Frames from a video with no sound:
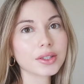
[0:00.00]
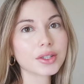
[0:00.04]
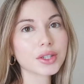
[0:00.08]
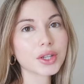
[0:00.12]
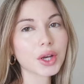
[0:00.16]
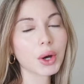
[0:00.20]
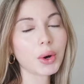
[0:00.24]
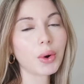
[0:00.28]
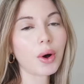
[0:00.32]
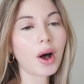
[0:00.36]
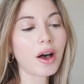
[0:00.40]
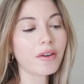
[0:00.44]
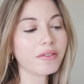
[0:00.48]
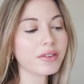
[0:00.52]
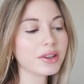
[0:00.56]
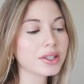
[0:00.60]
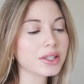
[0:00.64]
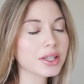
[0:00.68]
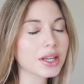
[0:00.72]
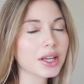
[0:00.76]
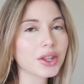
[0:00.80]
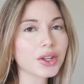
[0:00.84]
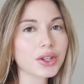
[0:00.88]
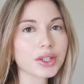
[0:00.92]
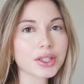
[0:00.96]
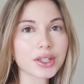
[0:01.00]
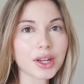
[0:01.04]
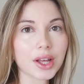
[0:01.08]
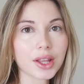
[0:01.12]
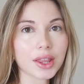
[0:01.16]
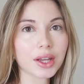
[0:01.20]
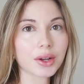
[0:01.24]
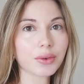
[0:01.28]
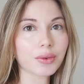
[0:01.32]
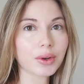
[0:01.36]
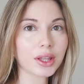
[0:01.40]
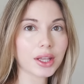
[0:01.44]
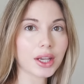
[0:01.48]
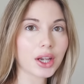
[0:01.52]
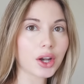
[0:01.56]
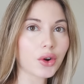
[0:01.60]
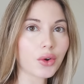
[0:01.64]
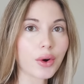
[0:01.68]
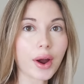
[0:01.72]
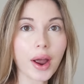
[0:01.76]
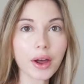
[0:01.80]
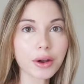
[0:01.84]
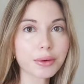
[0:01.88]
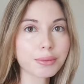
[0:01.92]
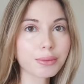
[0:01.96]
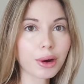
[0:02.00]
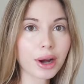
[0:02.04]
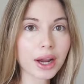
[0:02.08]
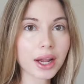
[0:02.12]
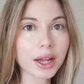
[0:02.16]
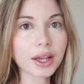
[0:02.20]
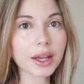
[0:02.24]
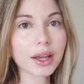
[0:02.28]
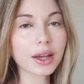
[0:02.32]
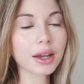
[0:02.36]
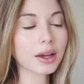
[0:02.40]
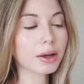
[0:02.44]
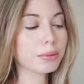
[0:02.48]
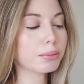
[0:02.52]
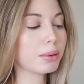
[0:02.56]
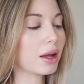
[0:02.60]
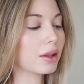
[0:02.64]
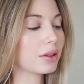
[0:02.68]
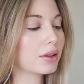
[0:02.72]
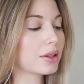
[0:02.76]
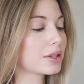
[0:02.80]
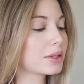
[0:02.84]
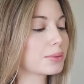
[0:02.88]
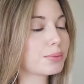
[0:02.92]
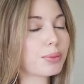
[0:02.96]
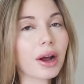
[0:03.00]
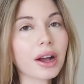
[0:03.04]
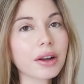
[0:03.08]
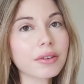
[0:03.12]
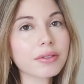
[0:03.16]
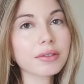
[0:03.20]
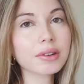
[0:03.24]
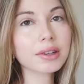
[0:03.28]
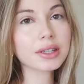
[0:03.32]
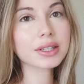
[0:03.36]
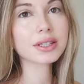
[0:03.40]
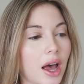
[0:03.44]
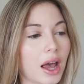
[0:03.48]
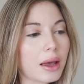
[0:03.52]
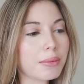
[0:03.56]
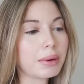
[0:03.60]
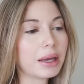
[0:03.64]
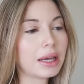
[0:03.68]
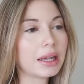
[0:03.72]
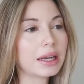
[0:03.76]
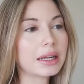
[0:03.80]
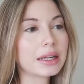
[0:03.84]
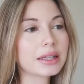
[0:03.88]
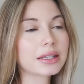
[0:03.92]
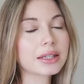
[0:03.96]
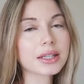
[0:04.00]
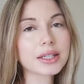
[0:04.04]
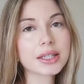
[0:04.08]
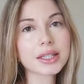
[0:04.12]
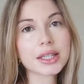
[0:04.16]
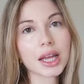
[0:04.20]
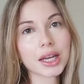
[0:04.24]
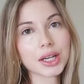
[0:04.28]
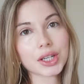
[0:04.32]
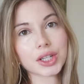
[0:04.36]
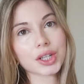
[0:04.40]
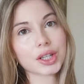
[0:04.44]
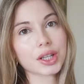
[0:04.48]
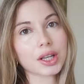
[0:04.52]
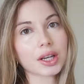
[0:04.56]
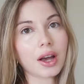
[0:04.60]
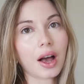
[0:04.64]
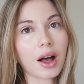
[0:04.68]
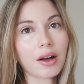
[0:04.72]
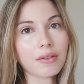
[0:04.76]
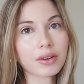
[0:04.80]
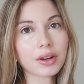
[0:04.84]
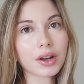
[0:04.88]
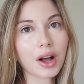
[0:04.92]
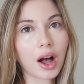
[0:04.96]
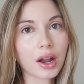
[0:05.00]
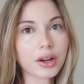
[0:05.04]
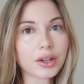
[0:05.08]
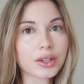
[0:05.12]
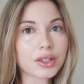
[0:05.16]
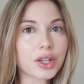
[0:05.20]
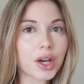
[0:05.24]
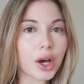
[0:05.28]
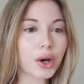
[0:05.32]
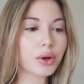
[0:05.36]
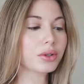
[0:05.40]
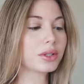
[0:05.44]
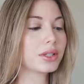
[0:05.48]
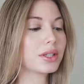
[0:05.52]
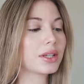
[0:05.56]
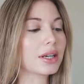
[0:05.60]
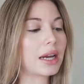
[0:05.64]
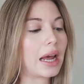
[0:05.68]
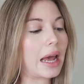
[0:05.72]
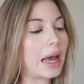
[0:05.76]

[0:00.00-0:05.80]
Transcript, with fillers: So obviously there's nothing really groundbreaking about this breakfast. I mean, it's essentially avocado toast and